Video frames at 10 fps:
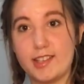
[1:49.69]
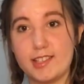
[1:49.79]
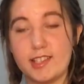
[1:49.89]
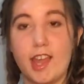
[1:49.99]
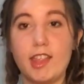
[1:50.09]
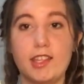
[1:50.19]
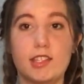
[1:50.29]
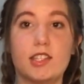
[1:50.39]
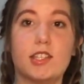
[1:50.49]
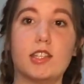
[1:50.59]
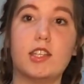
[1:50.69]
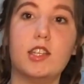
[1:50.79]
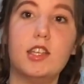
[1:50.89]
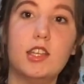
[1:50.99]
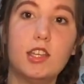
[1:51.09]

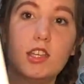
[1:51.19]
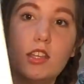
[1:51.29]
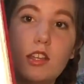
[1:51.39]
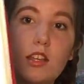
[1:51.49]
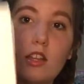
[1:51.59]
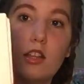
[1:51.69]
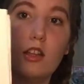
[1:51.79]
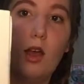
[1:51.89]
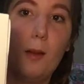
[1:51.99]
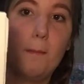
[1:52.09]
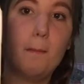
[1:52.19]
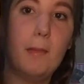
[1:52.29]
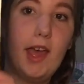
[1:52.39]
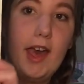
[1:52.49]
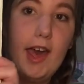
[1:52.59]
Skellington. Not
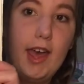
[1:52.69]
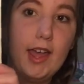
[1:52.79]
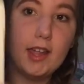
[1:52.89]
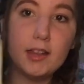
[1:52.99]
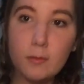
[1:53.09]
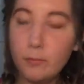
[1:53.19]
bad.